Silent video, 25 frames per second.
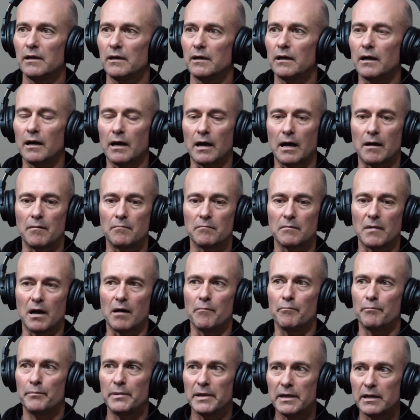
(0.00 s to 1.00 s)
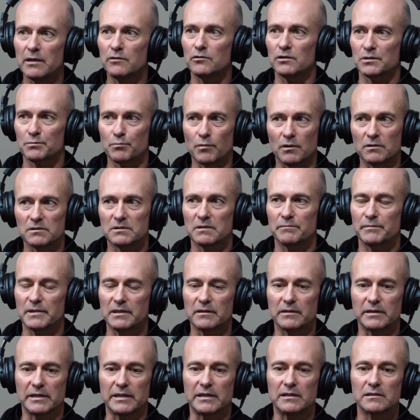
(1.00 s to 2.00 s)
a big
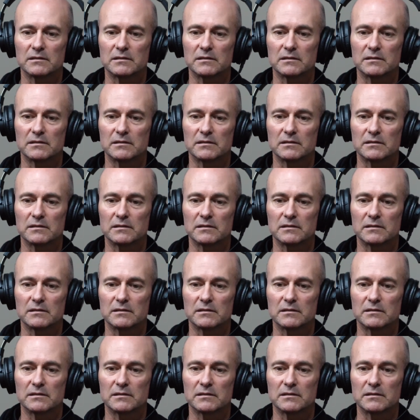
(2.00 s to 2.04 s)
responsibility.